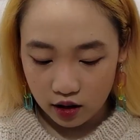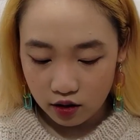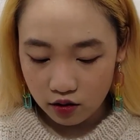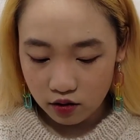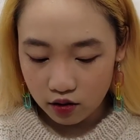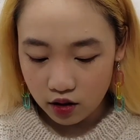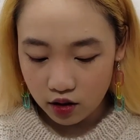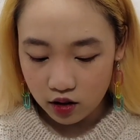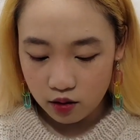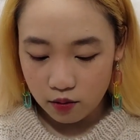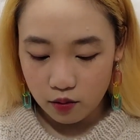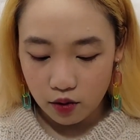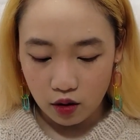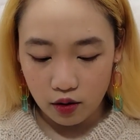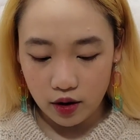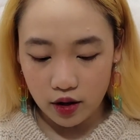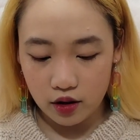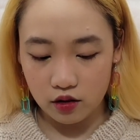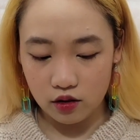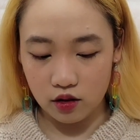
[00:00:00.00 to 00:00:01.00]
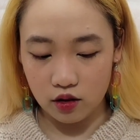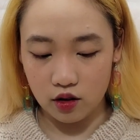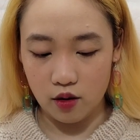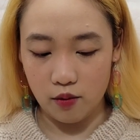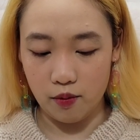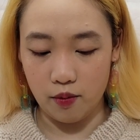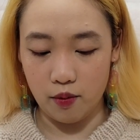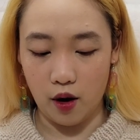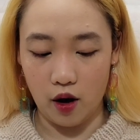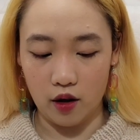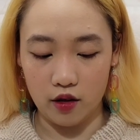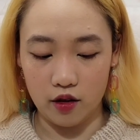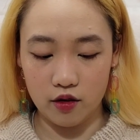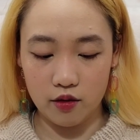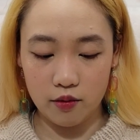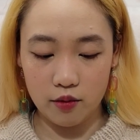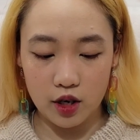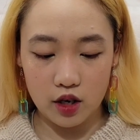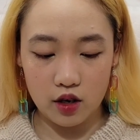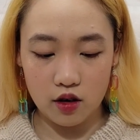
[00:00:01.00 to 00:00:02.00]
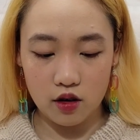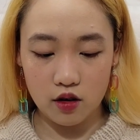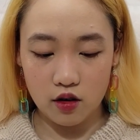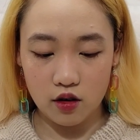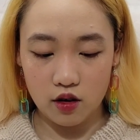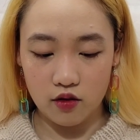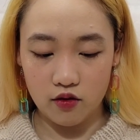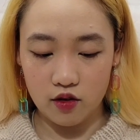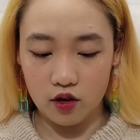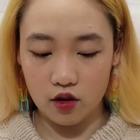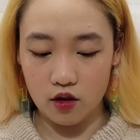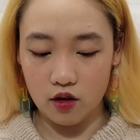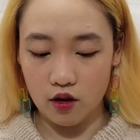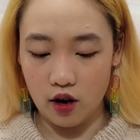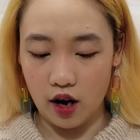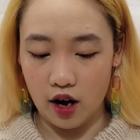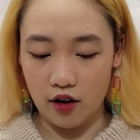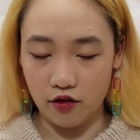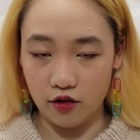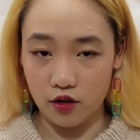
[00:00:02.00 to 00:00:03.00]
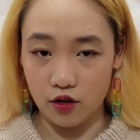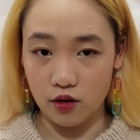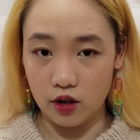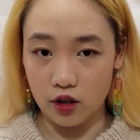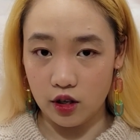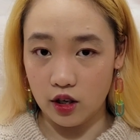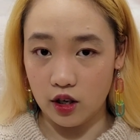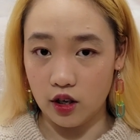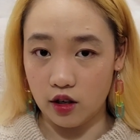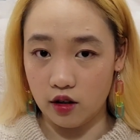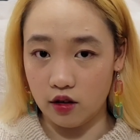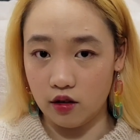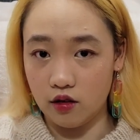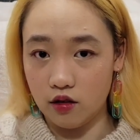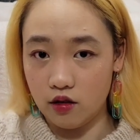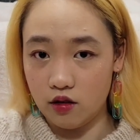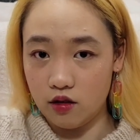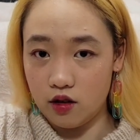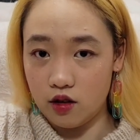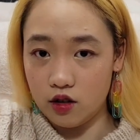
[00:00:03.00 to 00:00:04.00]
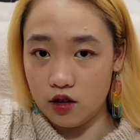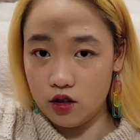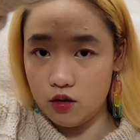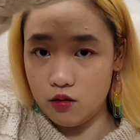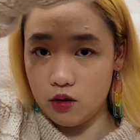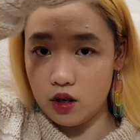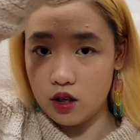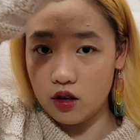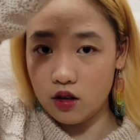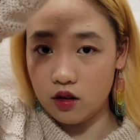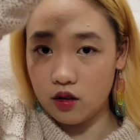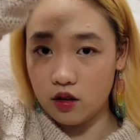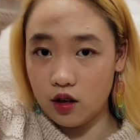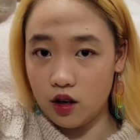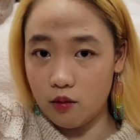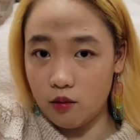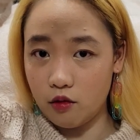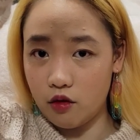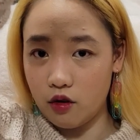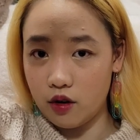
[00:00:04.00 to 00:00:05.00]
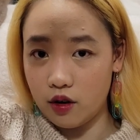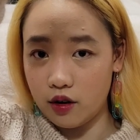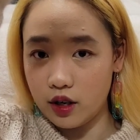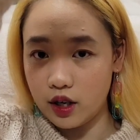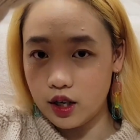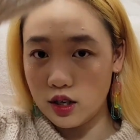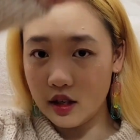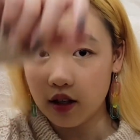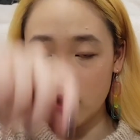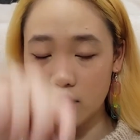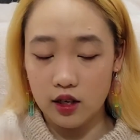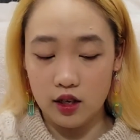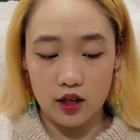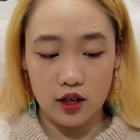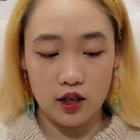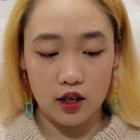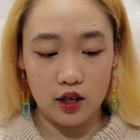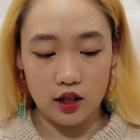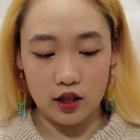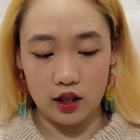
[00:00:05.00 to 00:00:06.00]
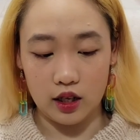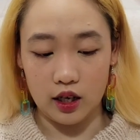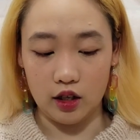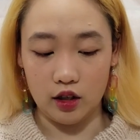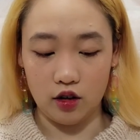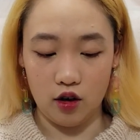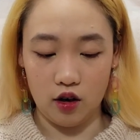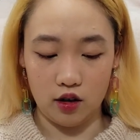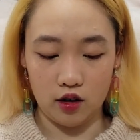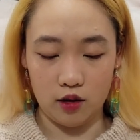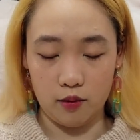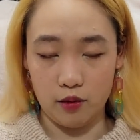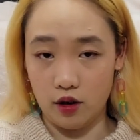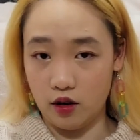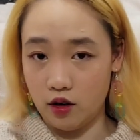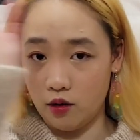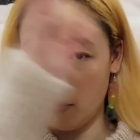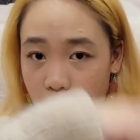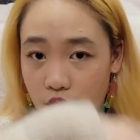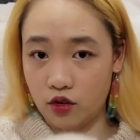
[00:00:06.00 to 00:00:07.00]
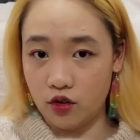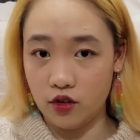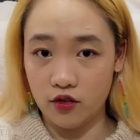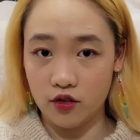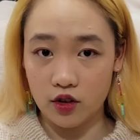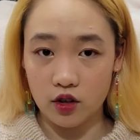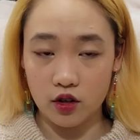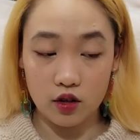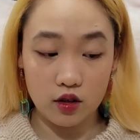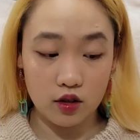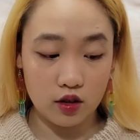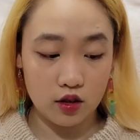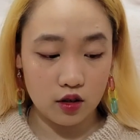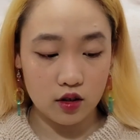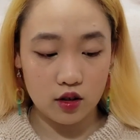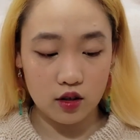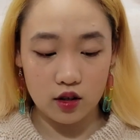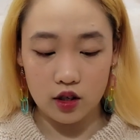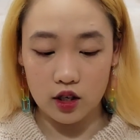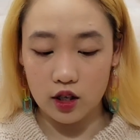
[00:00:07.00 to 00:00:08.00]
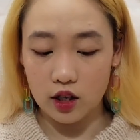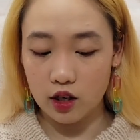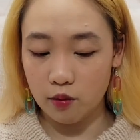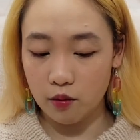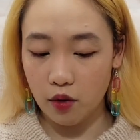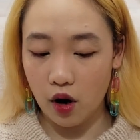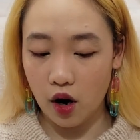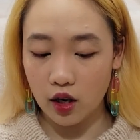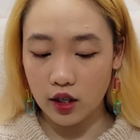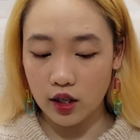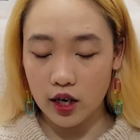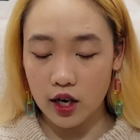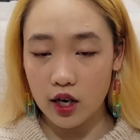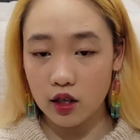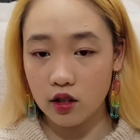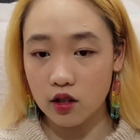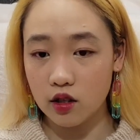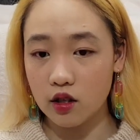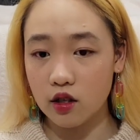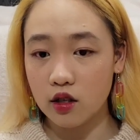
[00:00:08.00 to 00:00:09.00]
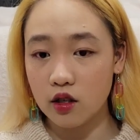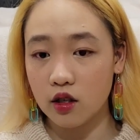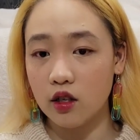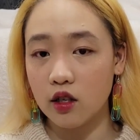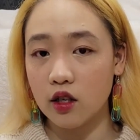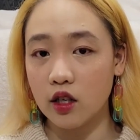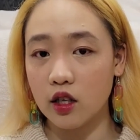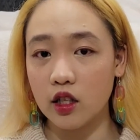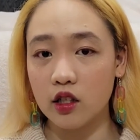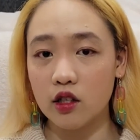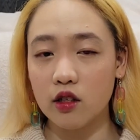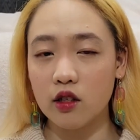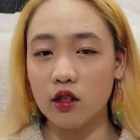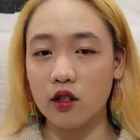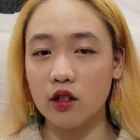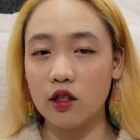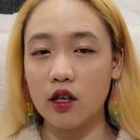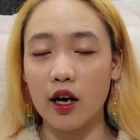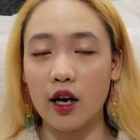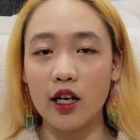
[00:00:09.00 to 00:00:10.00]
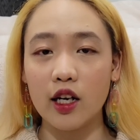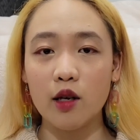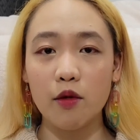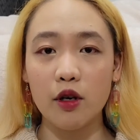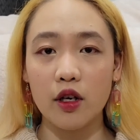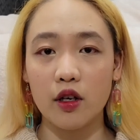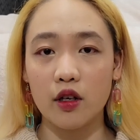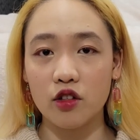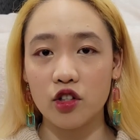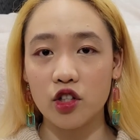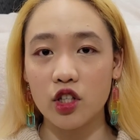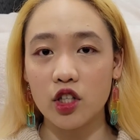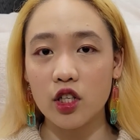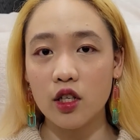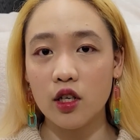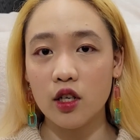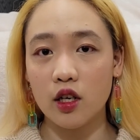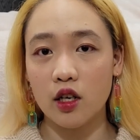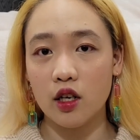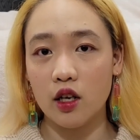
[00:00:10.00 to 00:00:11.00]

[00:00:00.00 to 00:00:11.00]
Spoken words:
don't think the mohair is gonna bother me, even though after knitting this sweater that I'm wearing, that I talked about in previous knitting podcast, it's a tiny bit itchy,